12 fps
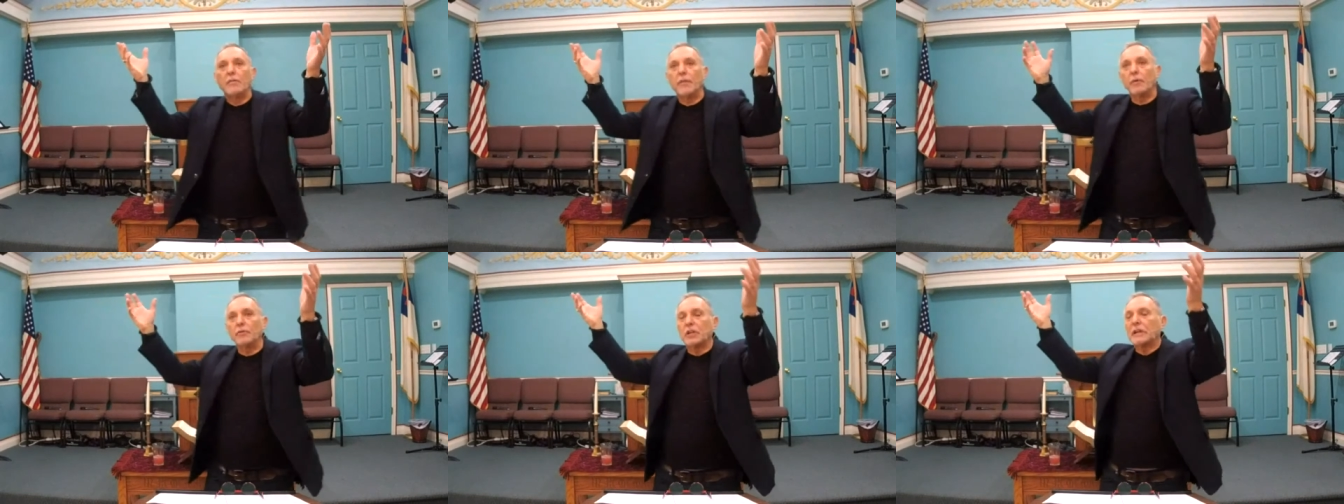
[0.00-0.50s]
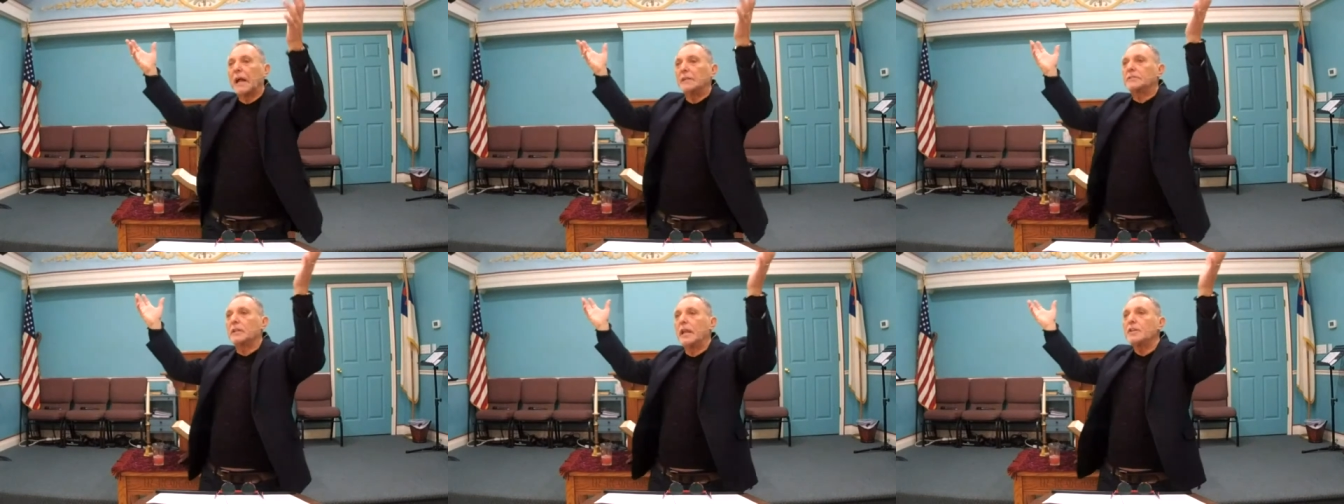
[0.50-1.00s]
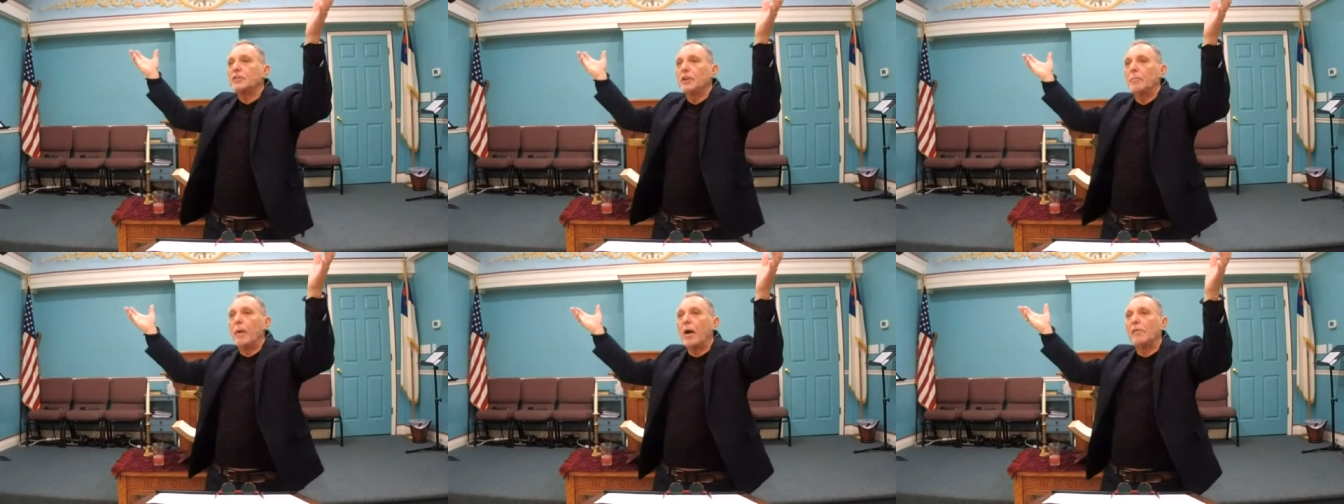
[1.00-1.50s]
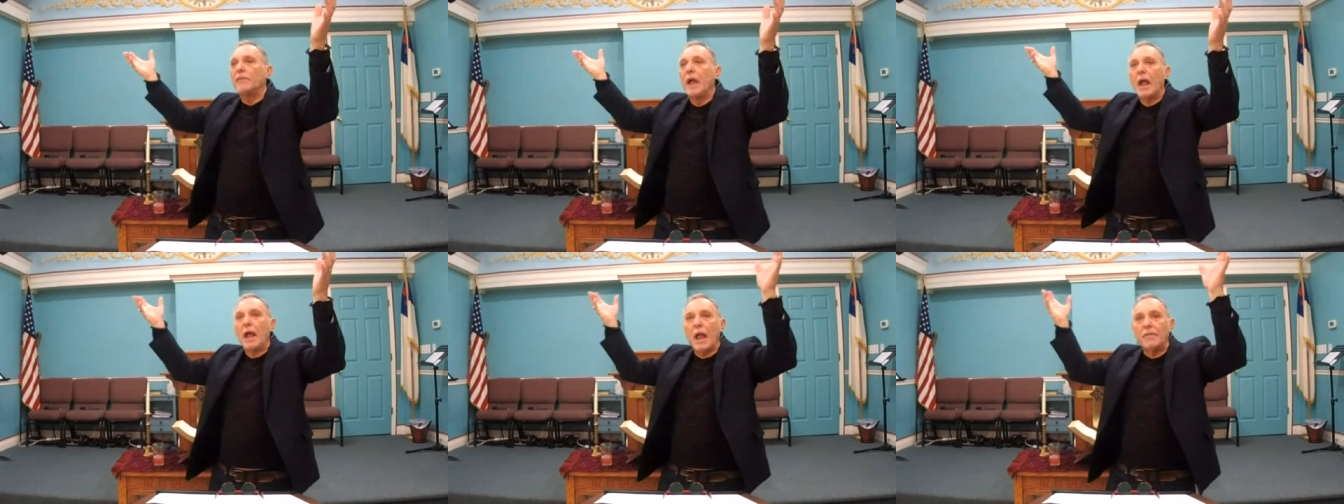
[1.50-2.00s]
there was a constellation above,
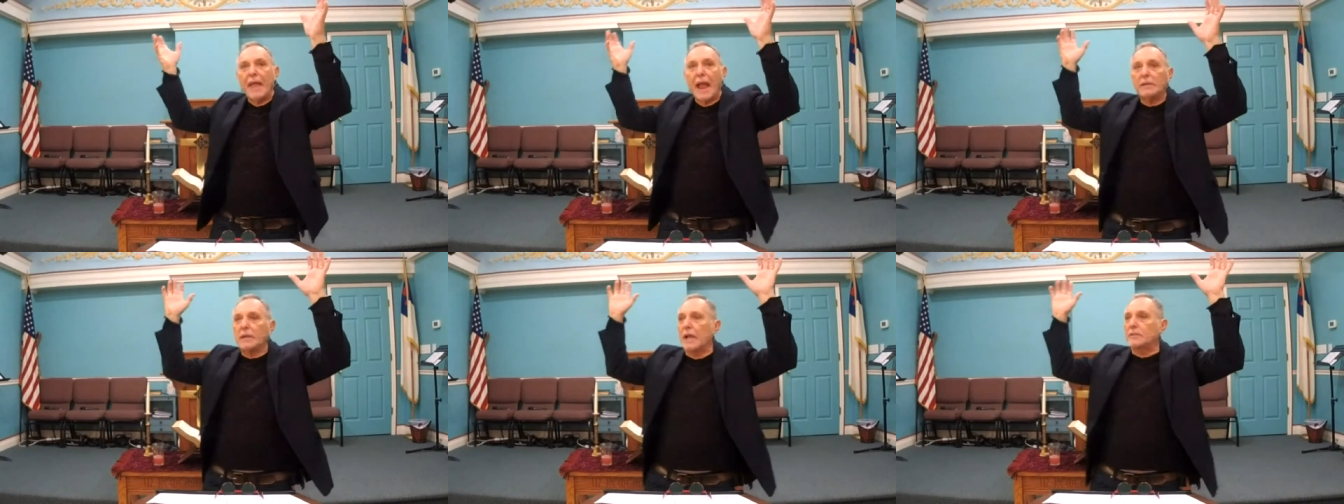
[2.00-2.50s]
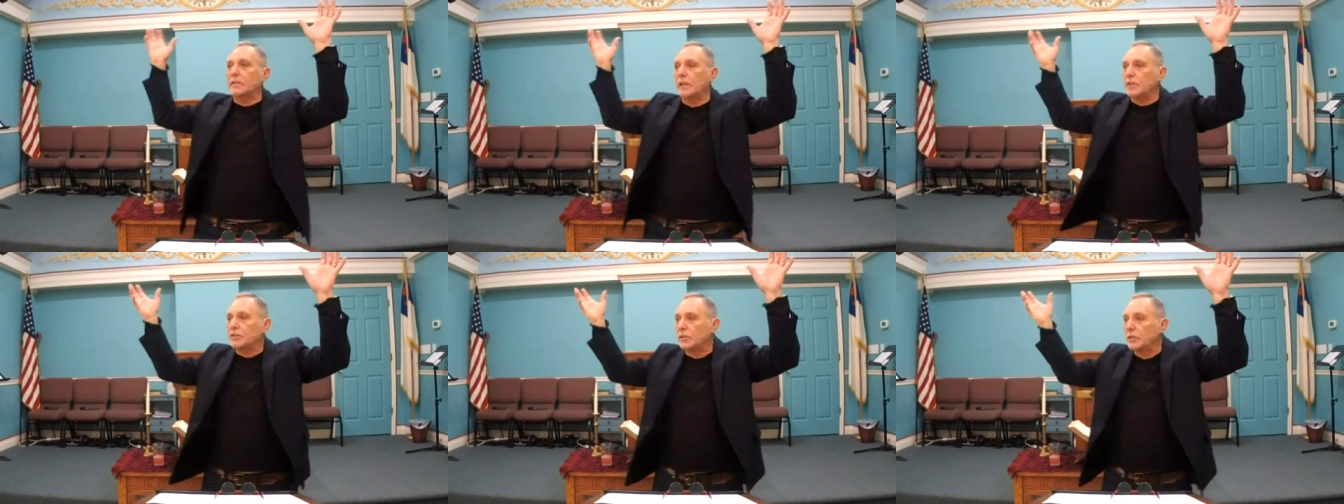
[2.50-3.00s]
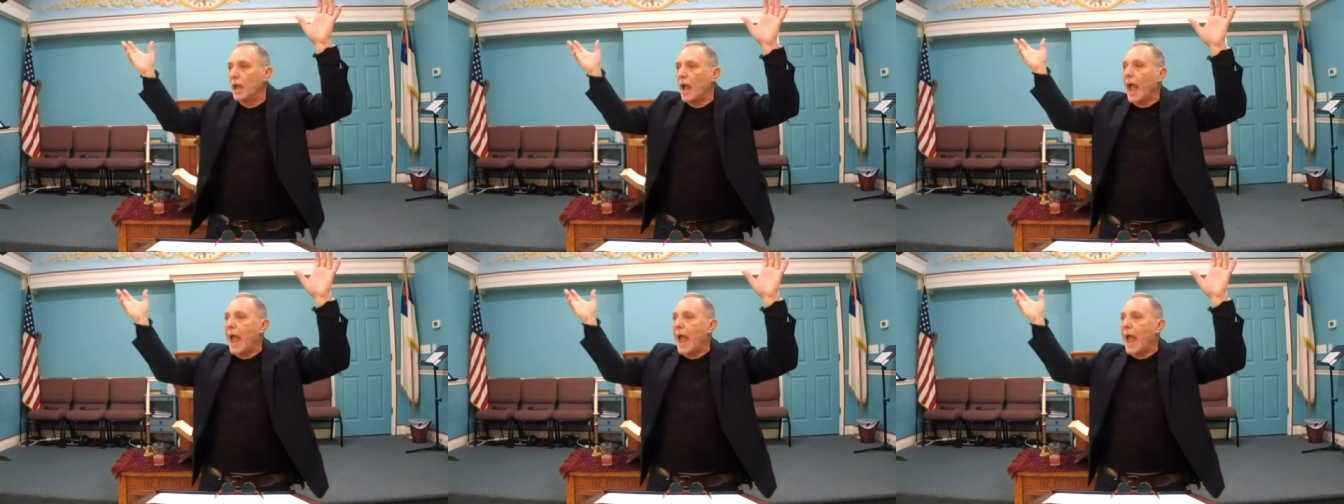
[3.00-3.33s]
and that constellation